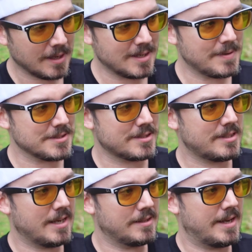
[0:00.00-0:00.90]
And I'm not just
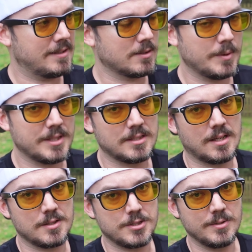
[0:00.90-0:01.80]
saying that, like we did a
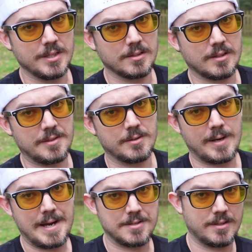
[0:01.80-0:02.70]
ton of shooting at the
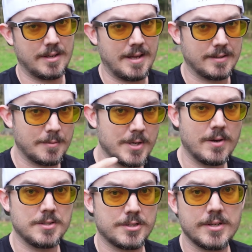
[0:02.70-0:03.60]
range today. Let me go
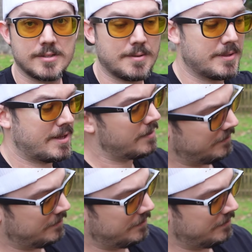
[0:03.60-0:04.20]
ahead and show you some of that.